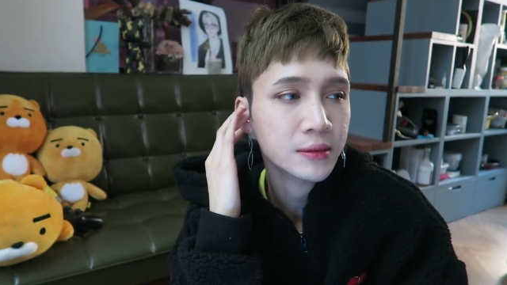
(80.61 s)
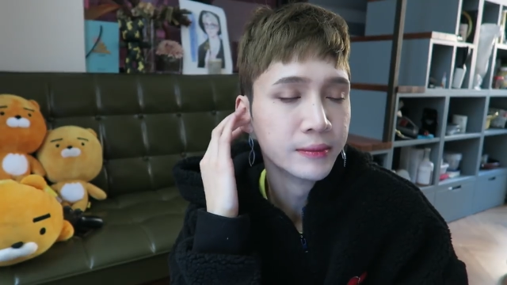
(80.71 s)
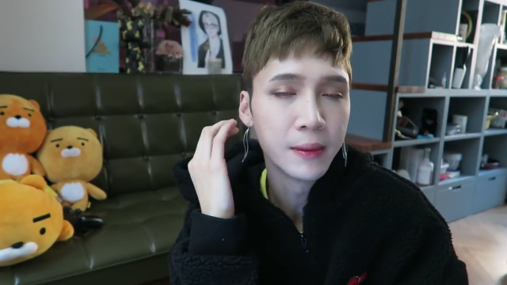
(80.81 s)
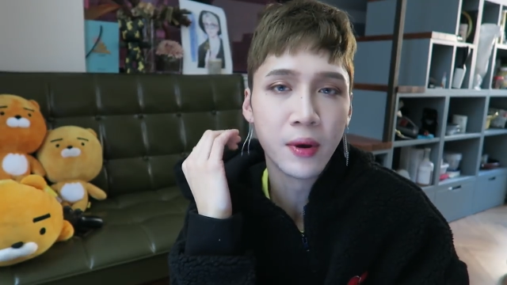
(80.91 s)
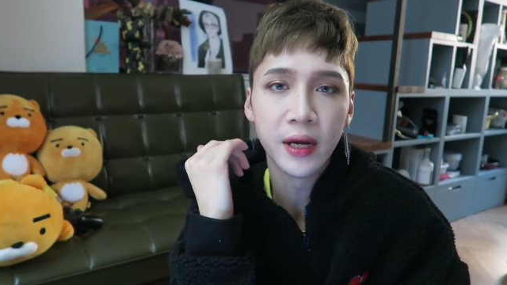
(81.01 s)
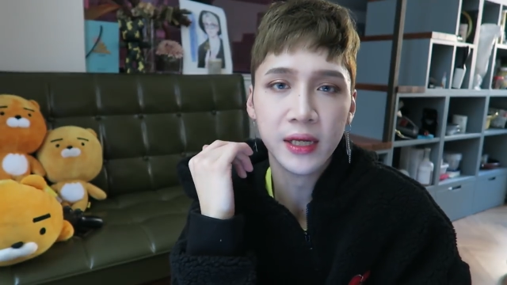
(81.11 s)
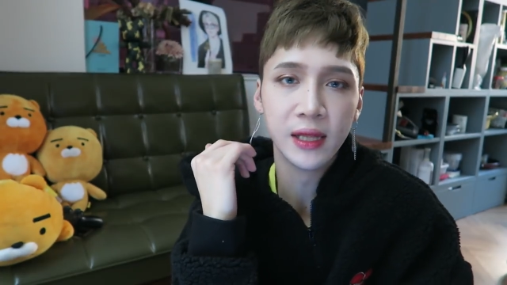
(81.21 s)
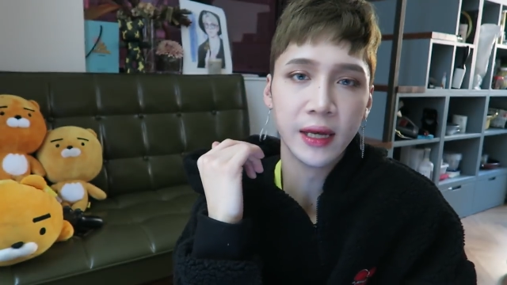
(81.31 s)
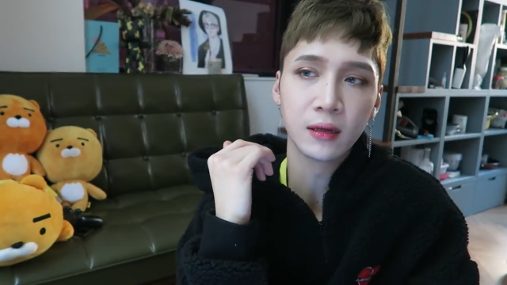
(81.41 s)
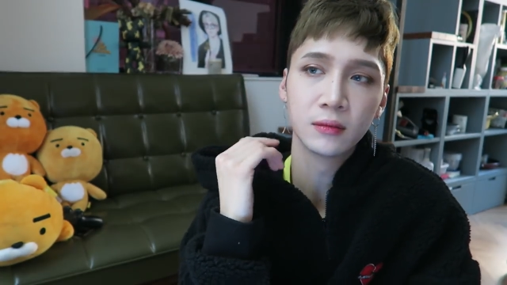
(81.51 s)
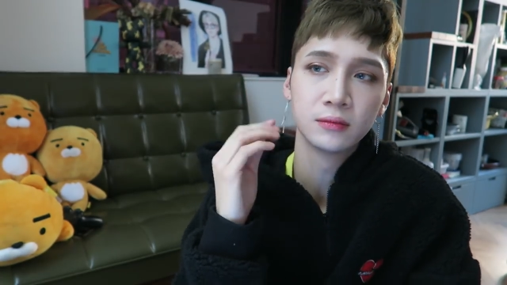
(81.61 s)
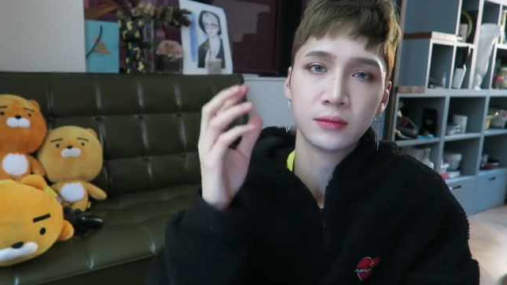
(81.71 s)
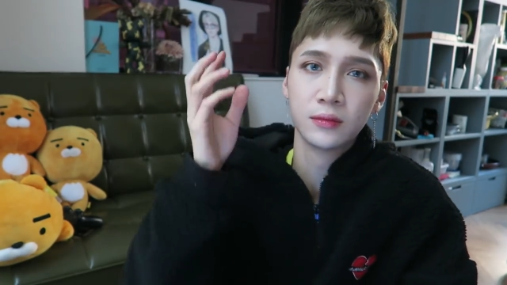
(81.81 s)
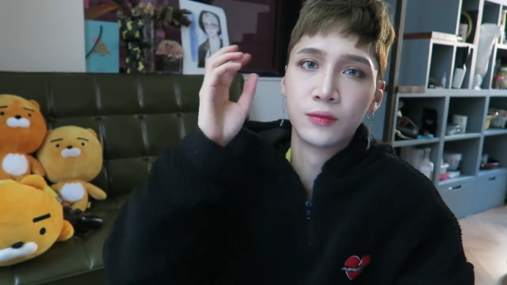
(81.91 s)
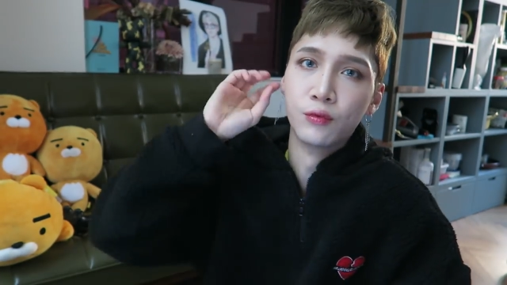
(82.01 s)
my body like
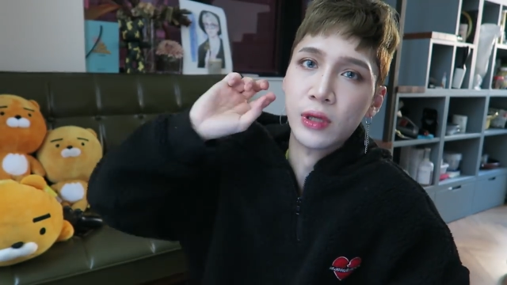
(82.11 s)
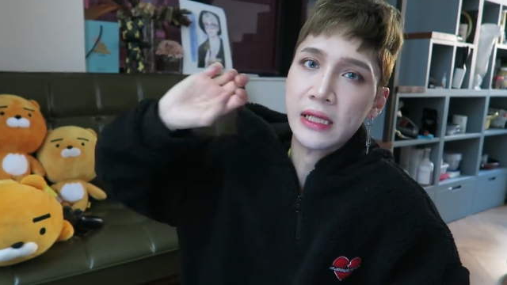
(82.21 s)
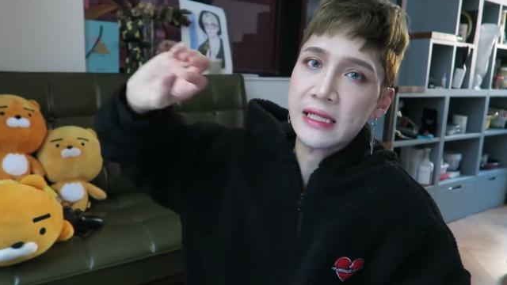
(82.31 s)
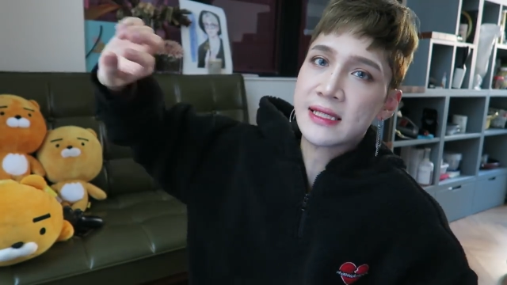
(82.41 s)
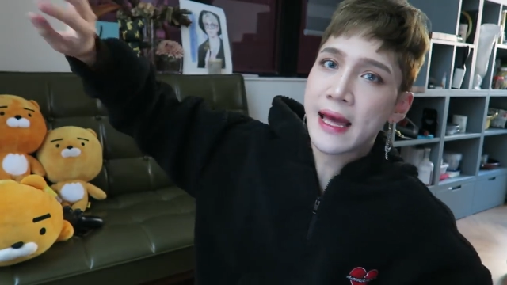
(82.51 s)
release